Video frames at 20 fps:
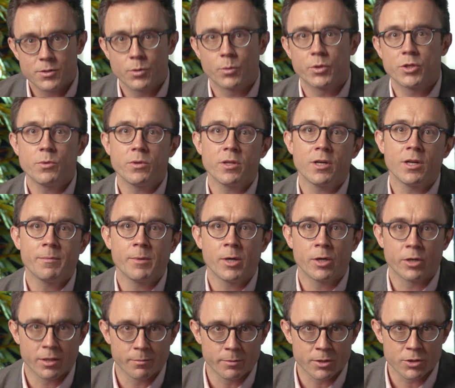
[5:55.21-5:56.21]
So when you think
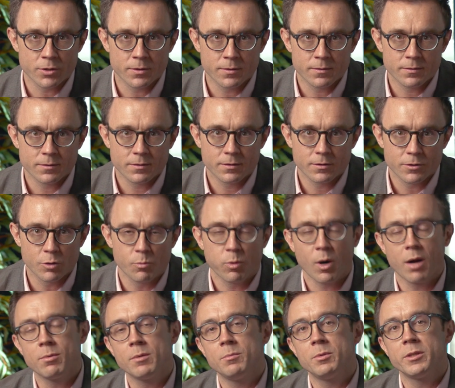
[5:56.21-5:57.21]
about images, you
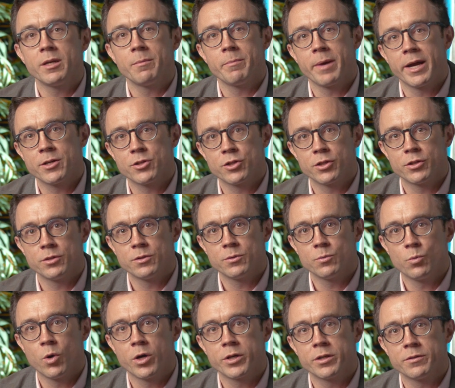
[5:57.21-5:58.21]
probably imagine
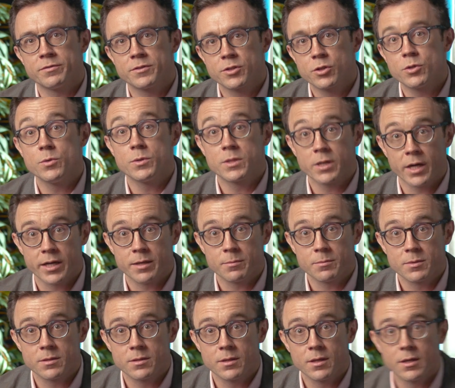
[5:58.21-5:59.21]
one of two
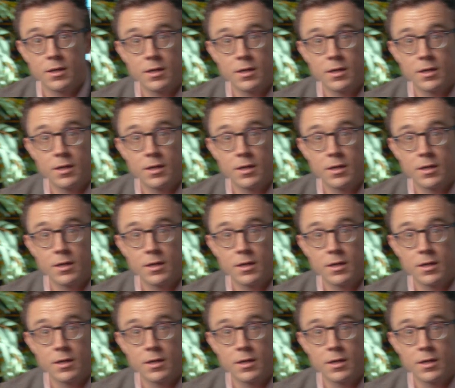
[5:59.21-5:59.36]
types,